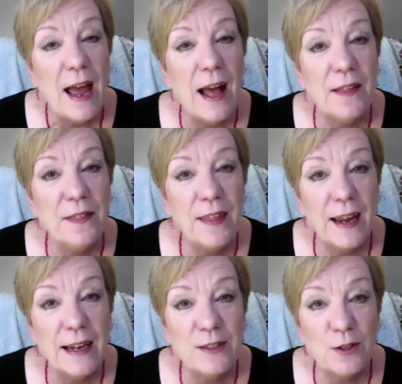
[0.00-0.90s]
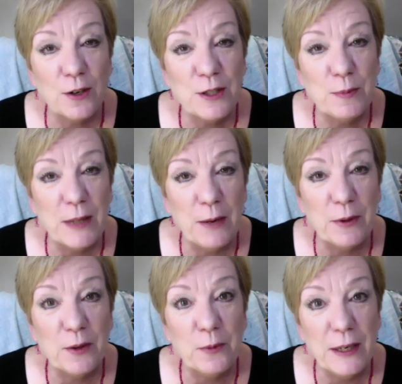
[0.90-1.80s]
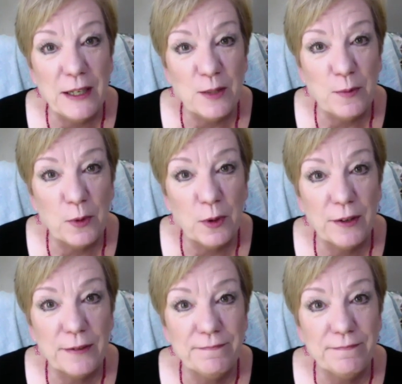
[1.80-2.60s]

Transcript: and they start to play with a Ouija board.